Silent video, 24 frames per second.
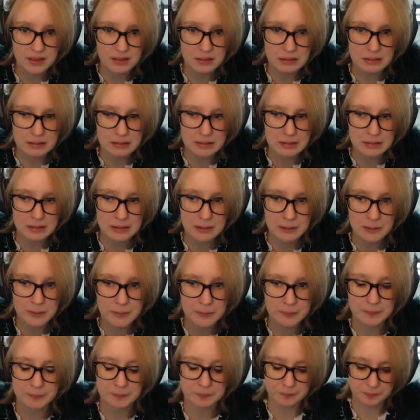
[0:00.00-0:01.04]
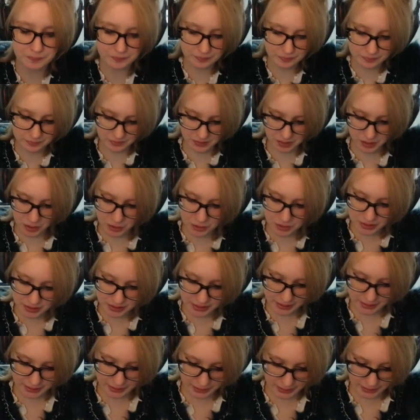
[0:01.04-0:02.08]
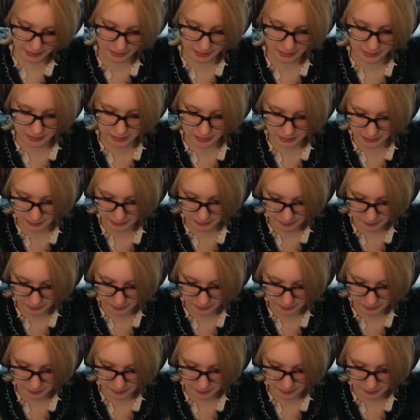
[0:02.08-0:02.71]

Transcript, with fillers: nice. Now the sad thing is, like,